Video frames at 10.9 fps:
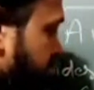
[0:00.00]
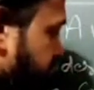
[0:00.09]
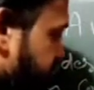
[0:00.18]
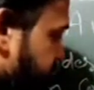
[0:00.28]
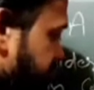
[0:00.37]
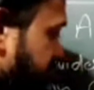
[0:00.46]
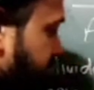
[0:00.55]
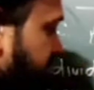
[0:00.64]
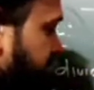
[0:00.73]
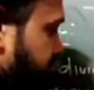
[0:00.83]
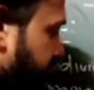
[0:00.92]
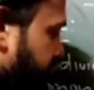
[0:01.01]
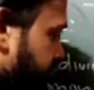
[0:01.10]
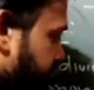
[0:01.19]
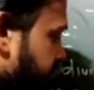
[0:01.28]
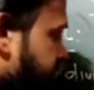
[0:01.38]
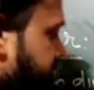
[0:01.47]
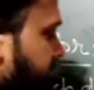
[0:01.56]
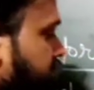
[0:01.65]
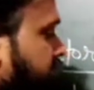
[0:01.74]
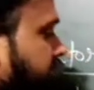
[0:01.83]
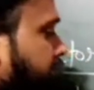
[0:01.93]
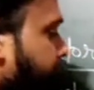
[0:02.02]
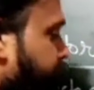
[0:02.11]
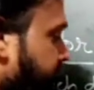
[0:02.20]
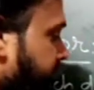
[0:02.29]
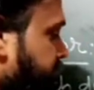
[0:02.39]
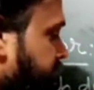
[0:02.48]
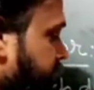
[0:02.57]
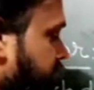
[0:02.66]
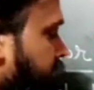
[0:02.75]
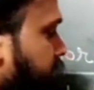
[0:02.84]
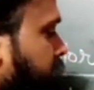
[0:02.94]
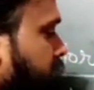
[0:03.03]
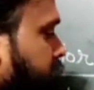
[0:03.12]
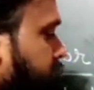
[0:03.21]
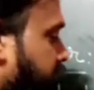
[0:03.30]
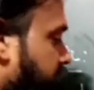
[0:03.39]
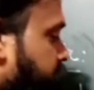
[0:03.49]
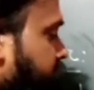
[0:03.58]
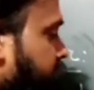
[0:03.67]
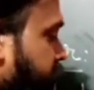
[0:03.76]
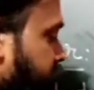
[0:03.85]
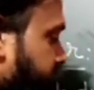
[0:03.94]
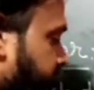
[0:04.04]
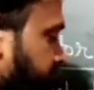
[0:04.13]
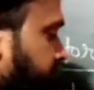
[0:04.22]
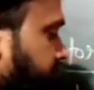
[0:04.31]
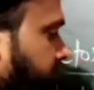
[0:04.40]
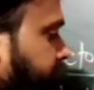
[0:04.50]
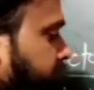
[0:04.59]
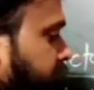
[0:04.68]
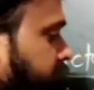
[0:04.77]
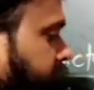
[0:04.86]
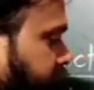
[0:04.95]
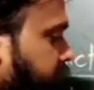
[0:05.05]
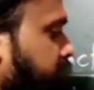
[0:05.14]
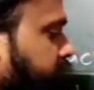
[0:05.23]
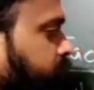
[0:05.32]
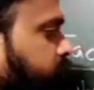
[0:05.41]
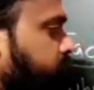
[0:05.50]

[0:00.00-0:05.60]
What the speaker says: which can divide this 10 completely, that will be the factor of 10. So